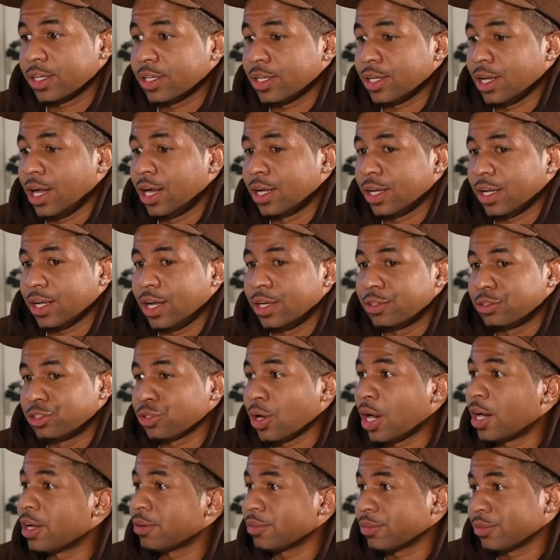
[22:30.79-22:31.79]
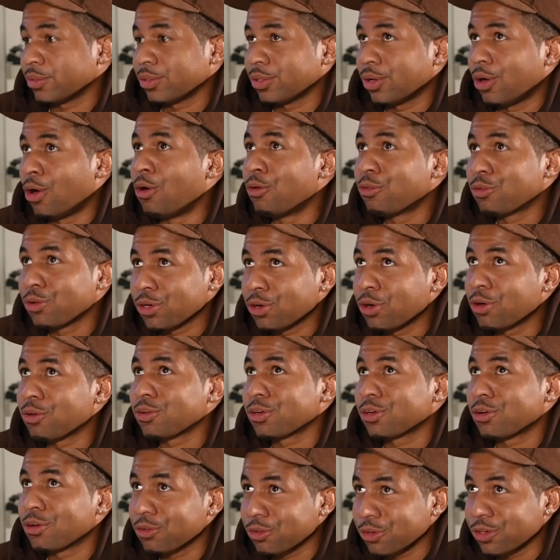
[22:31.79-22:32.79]
I tried it over and over
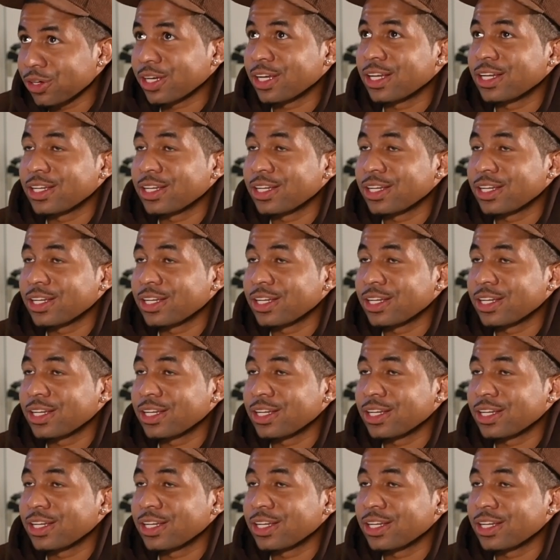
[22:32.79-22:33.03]
and over again.